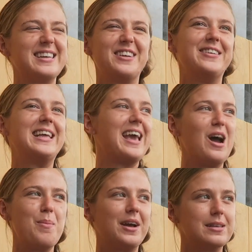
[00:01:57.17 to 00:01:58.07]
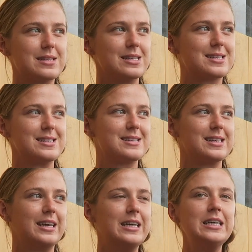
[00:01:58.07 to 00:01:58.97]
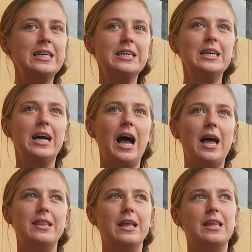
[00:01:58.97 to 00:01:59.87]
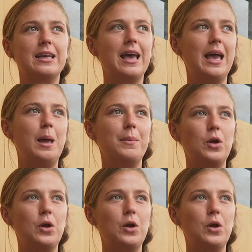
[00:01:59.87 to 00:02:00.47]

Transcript: I didn't really care about consistency. Yeah. And then there came